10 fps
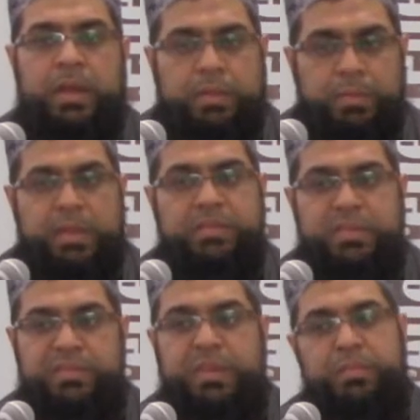the males
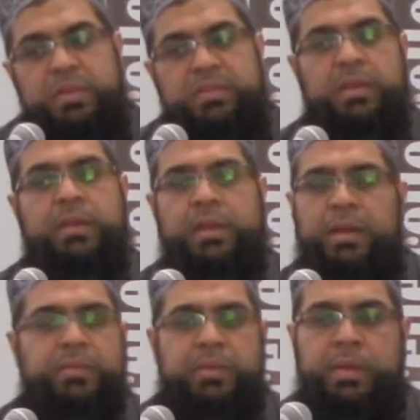and females, and
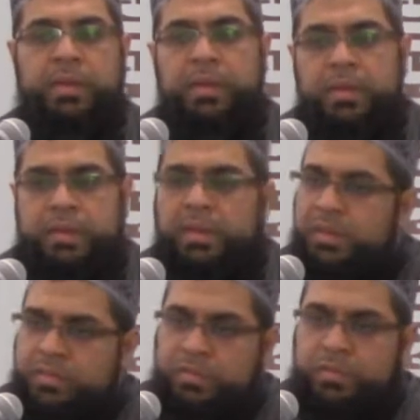alhamdulillah,
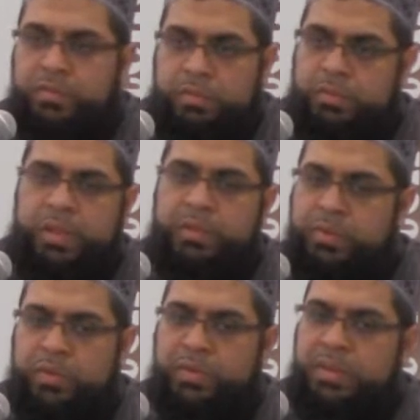then
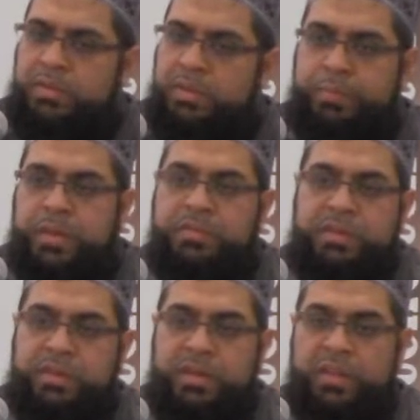we don't need the
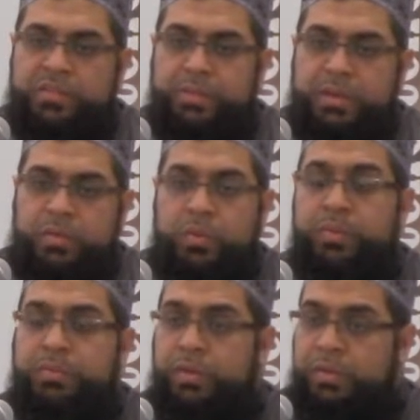person in the last minute, oh,
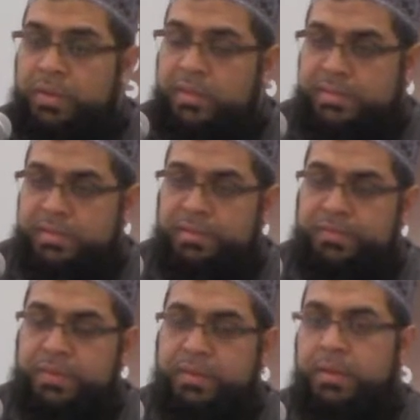we've got to cut the
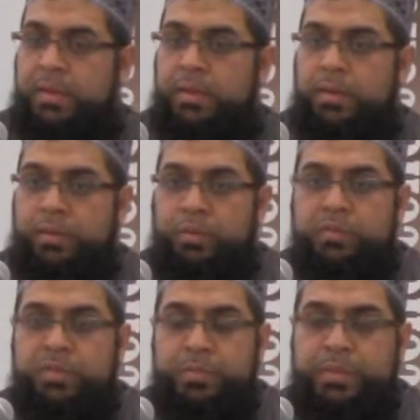coffin, who's
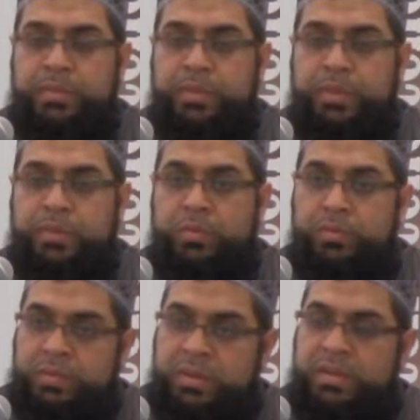going to be doing it,
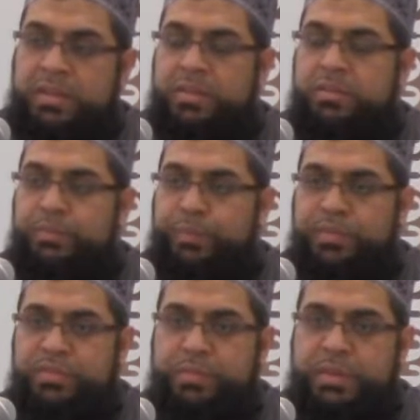who's going to take that
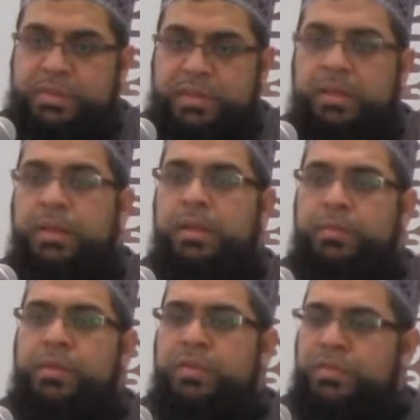responsibility,
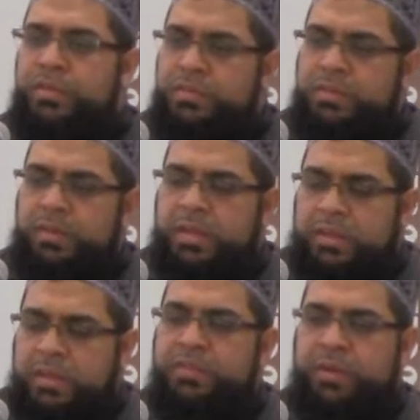because on this, it
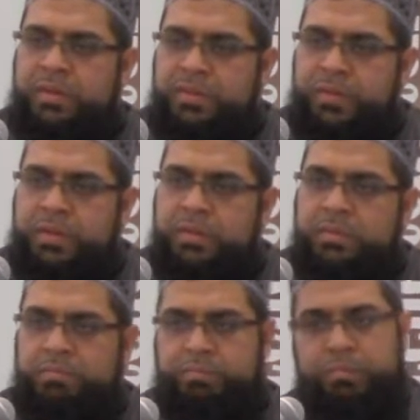is very
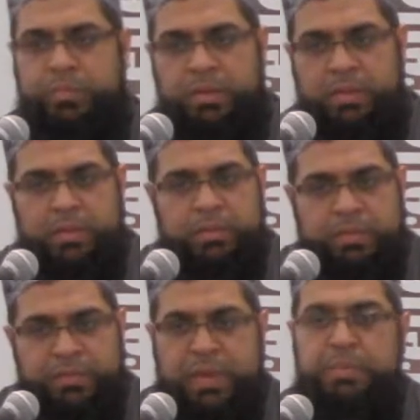difficult,
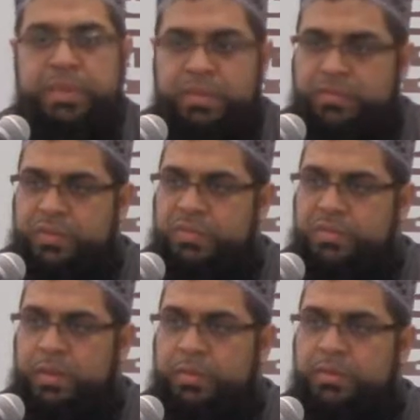the family are
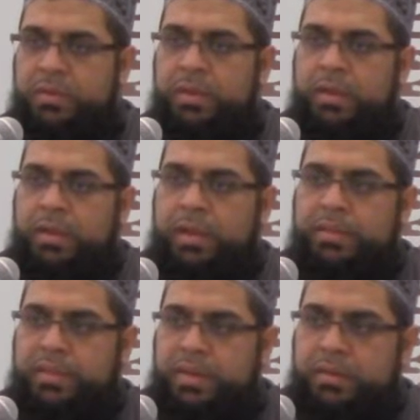stressed out,
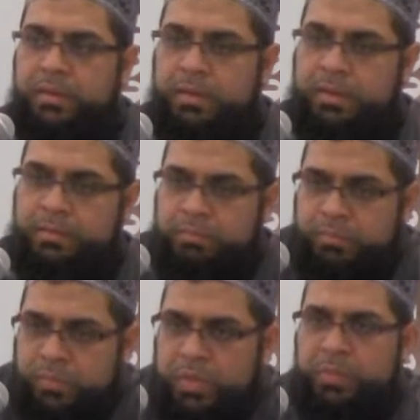and
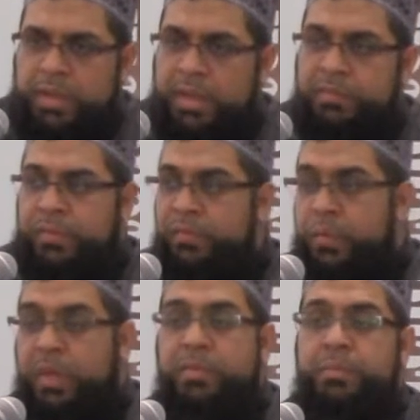then we have, if
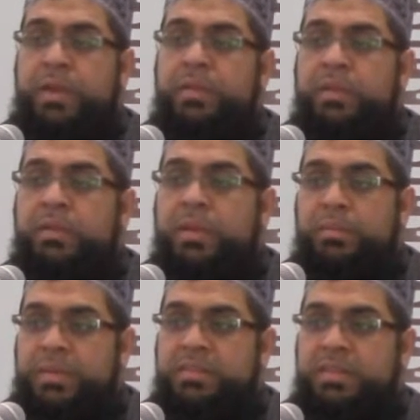we have a burial
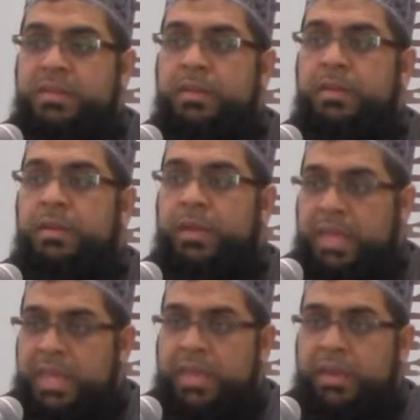committee
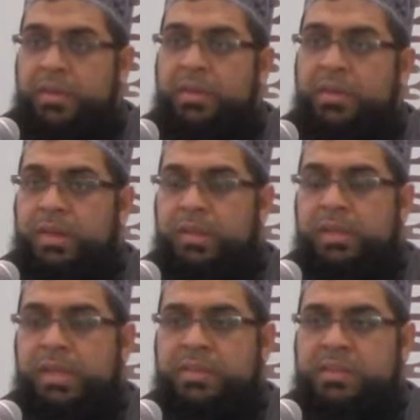here
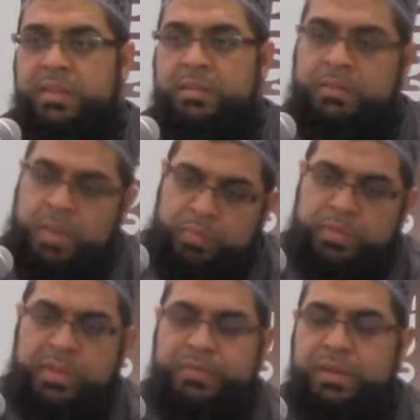in Keithley, they
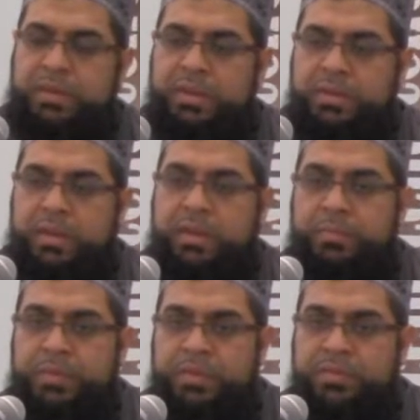will definitely take
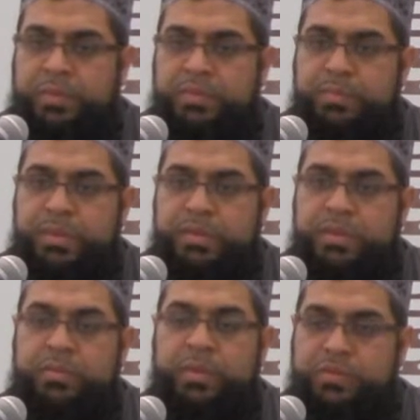up the
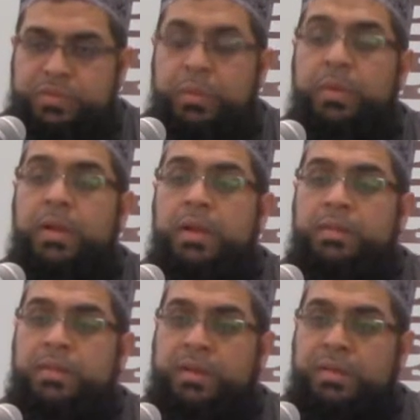responsibility to ensure
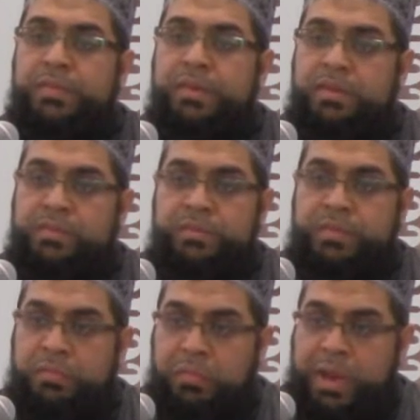the coffin is
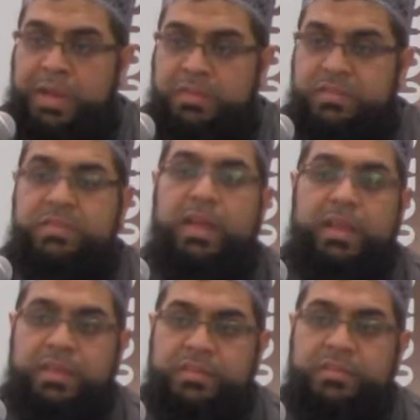of the right
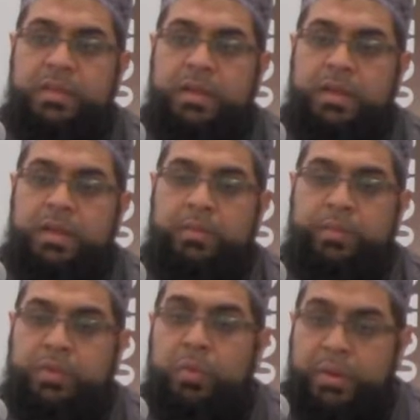size.
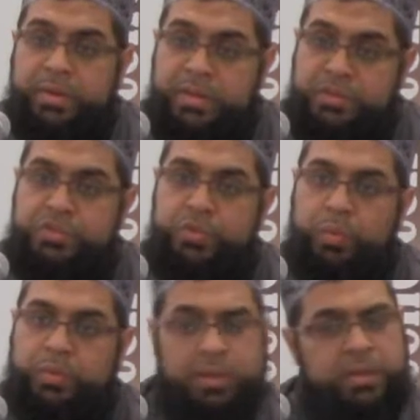We don't want it
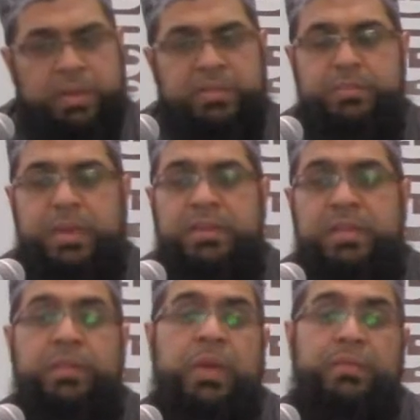short. It doesn't matter
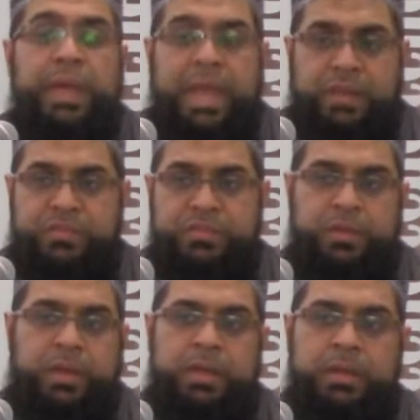if you have
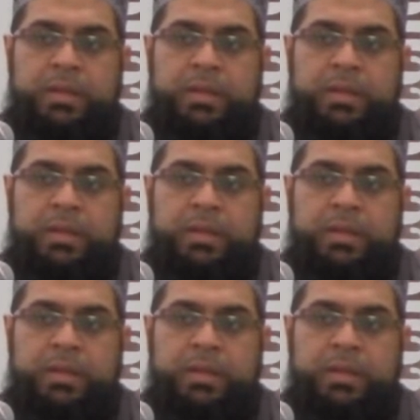extra,